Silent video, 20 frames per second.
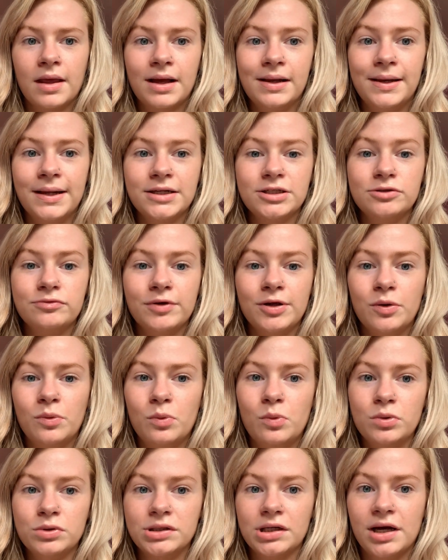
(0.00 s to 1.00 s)
clicked
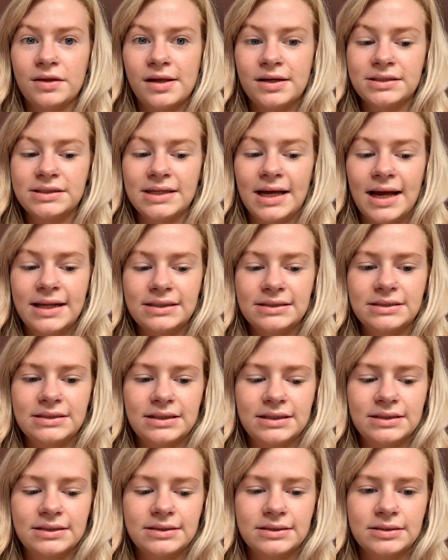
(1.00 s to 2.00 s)
reorder, and then just
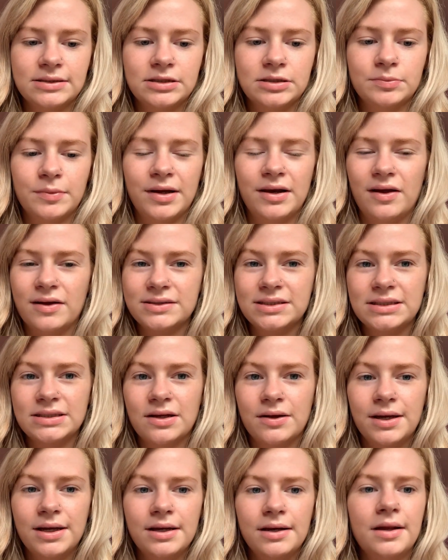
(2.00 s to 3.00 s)
edited my last
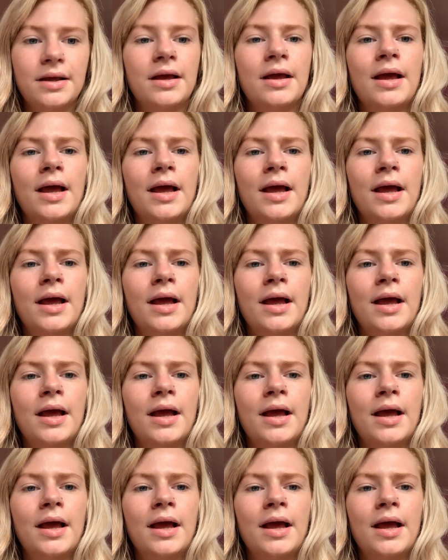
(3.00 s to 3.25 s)
design.